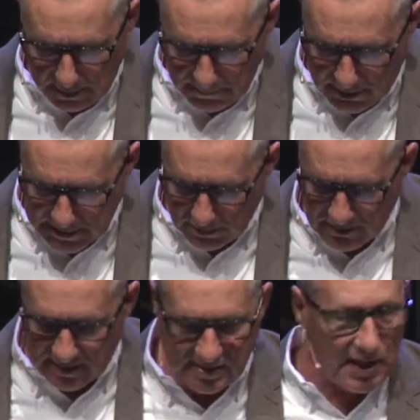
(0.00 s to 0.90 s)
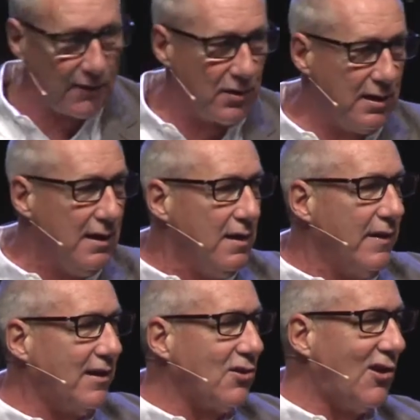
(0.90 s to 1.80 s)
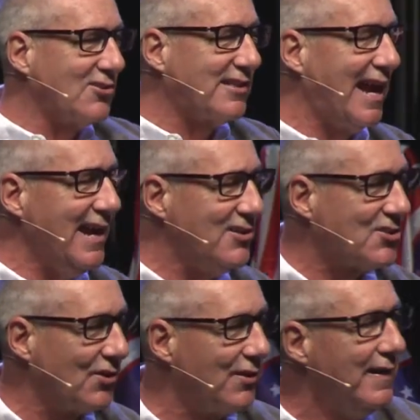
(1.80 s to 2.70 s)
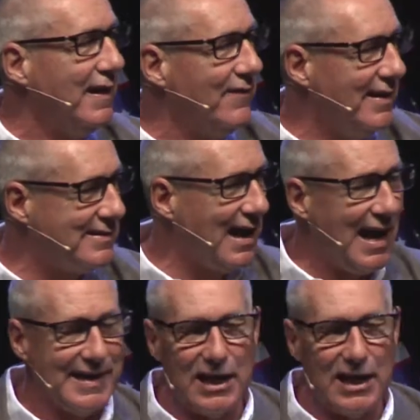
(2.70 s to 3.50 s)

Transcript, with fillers: because it was discovered that caused cancer and they died.